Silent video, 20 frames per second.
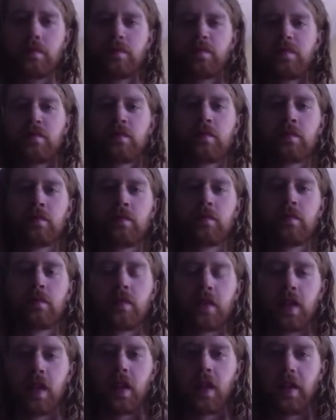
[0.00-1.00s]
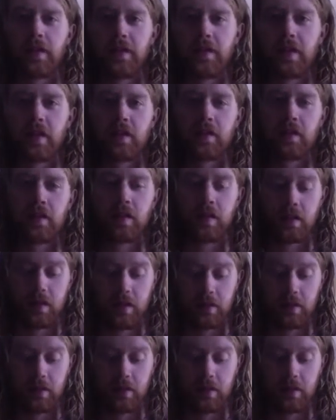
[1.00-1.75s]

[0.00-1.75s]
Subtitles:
I feel